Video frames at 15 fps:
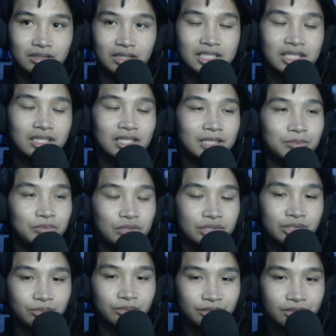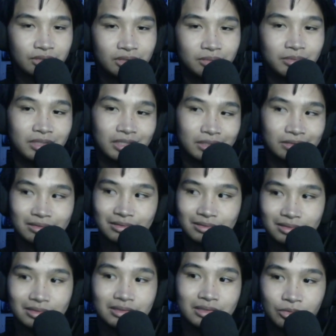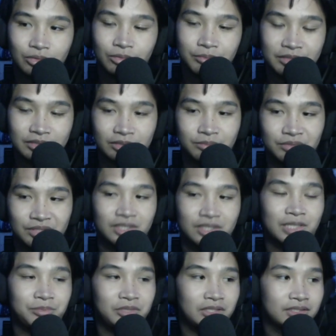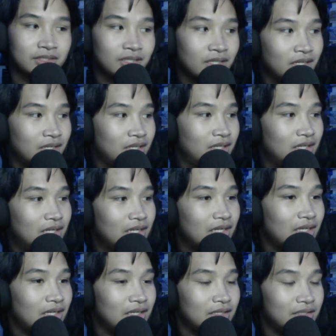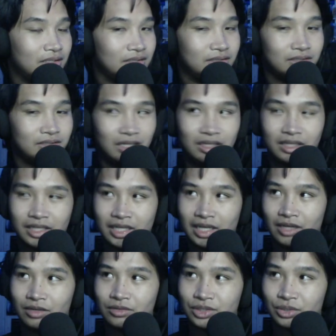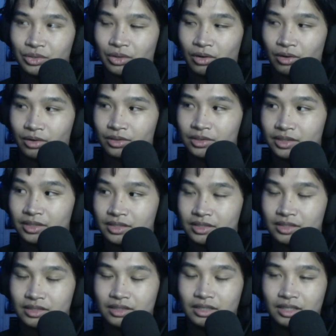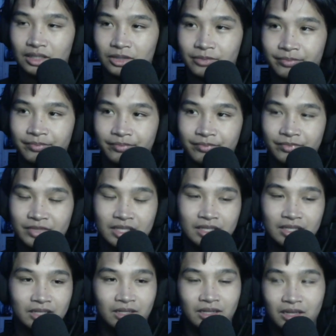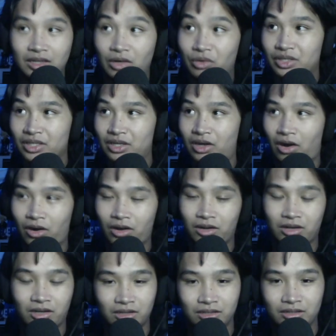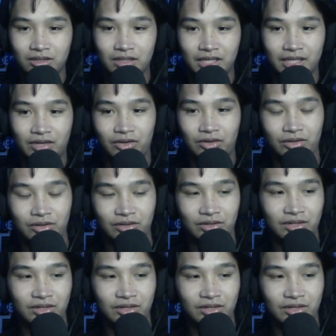not like musical, but like, you know, there will be some music type things. And I like how it showed Harley's clothing color, like her